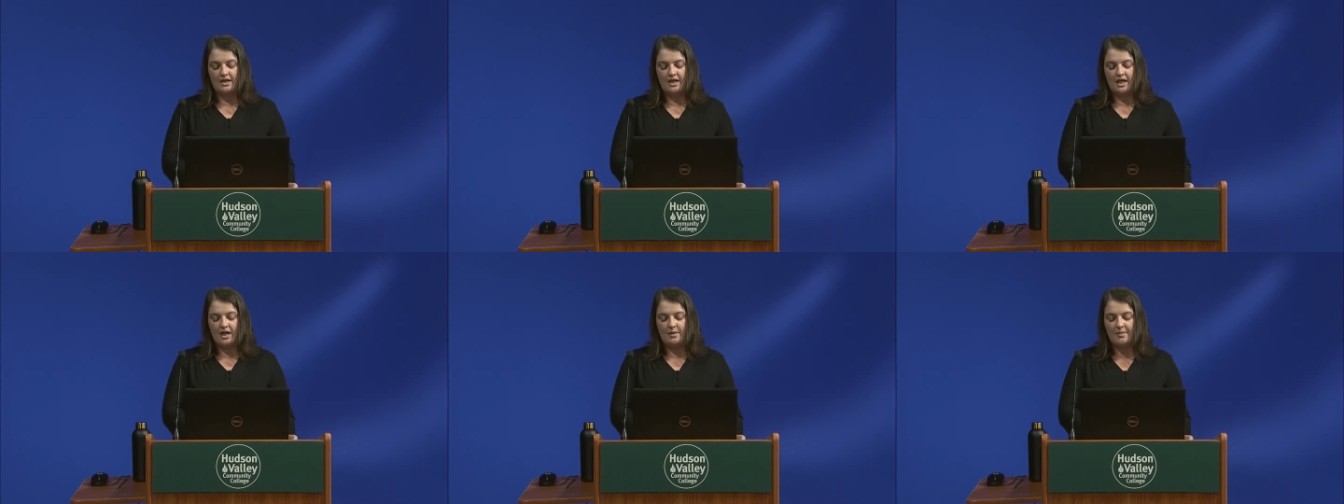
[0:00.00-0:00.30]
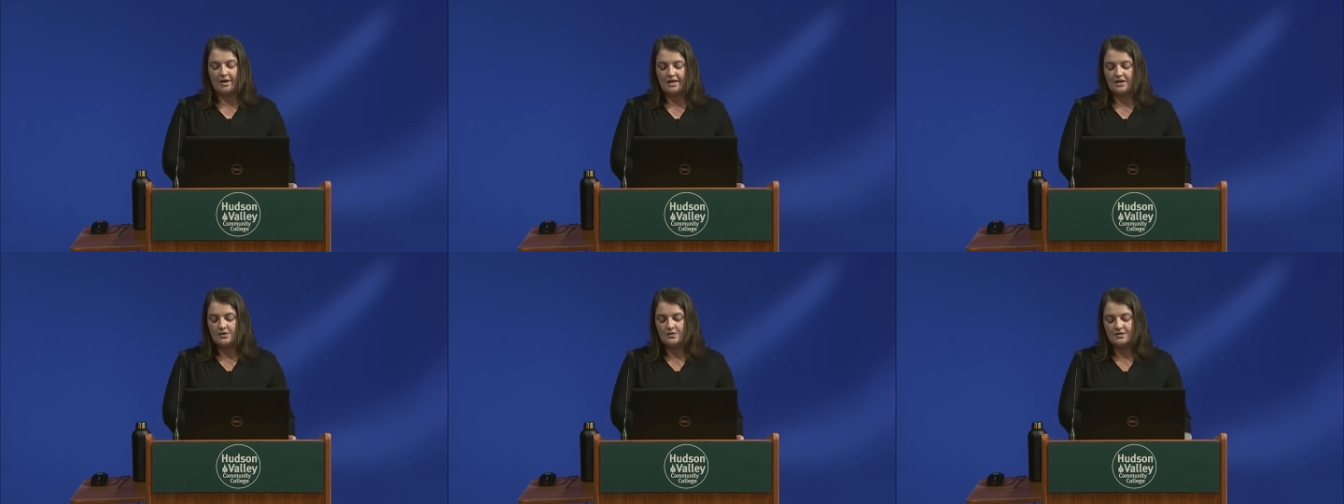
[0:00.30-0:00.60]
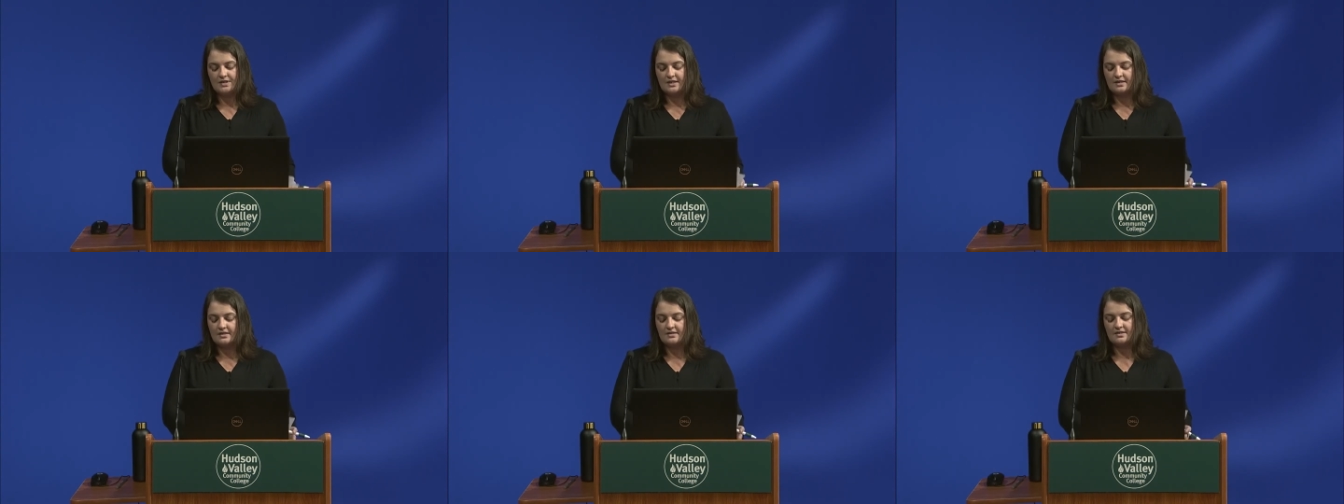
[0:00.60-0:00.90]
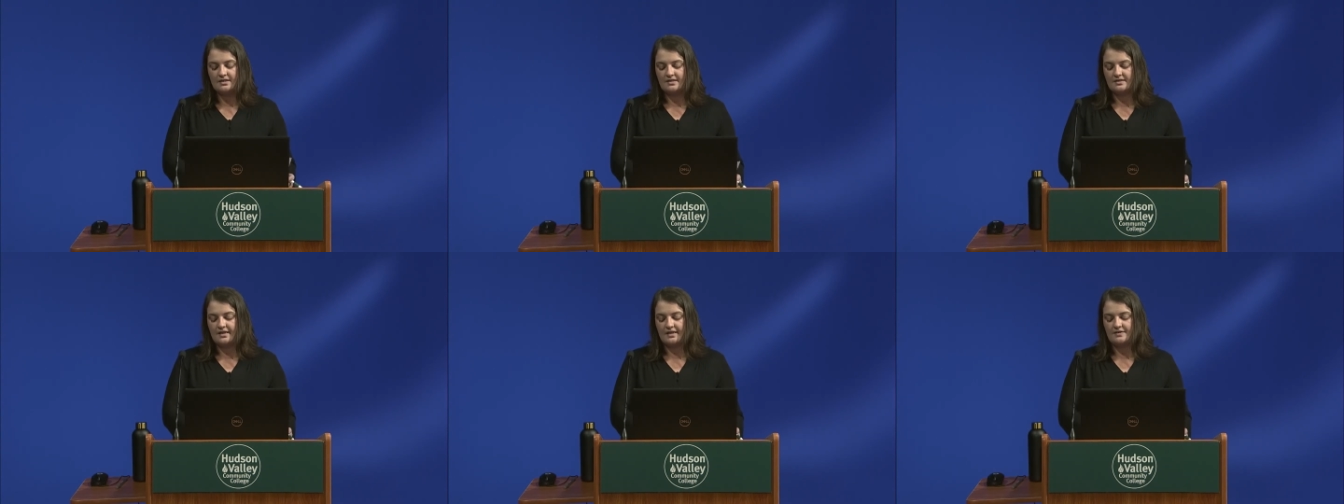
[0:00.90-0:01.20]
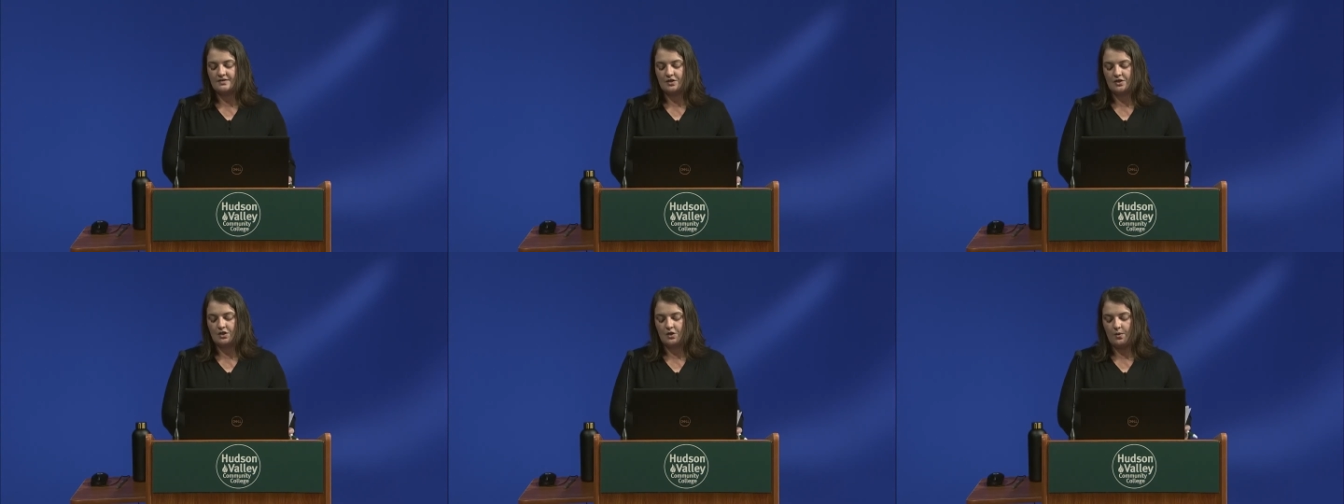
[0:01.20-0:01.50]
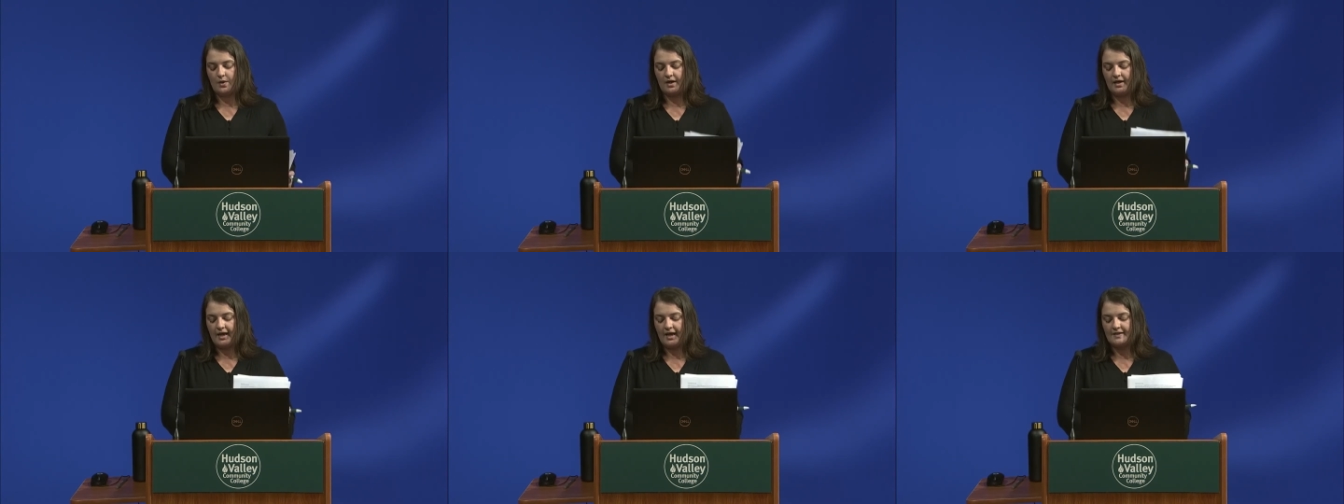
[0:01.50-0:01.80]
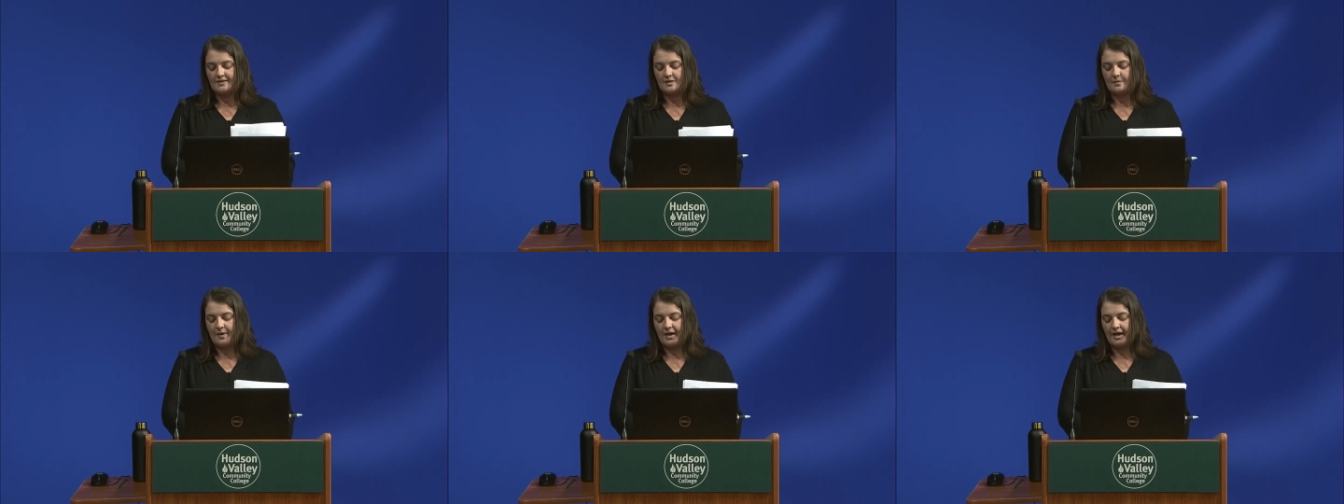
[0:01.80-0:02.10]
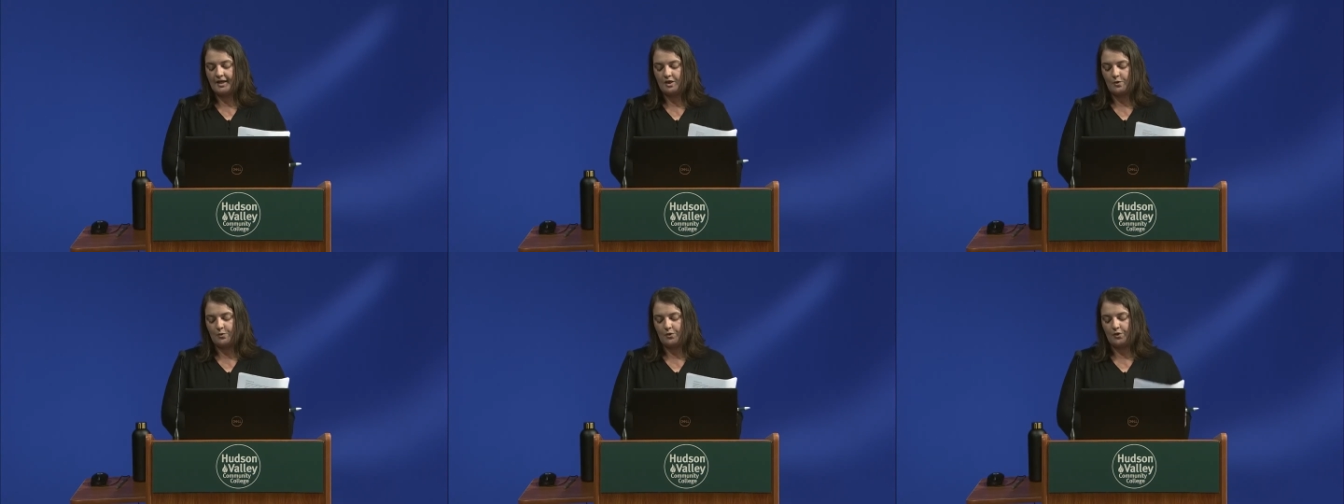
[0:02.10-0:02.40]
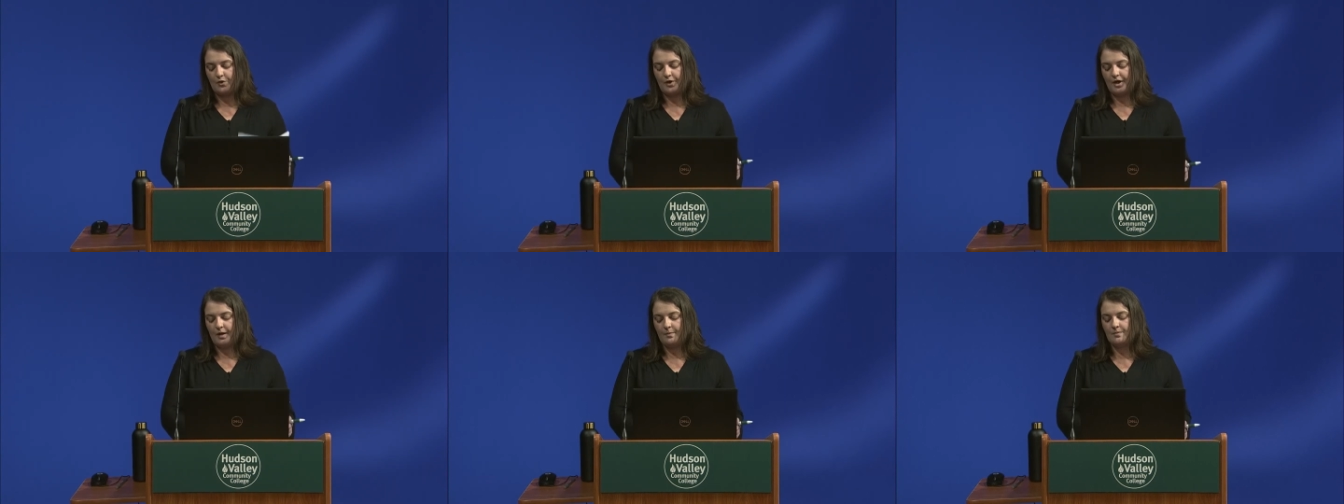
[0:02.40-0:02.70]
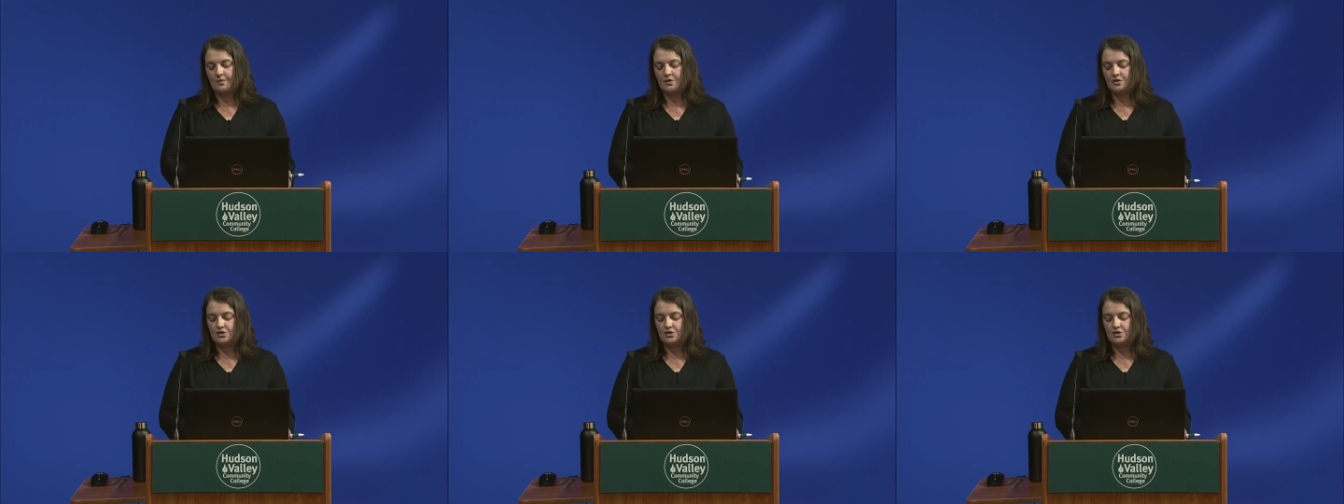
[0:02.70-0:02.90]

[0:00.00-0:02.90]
and by using the success in New York as a pilot program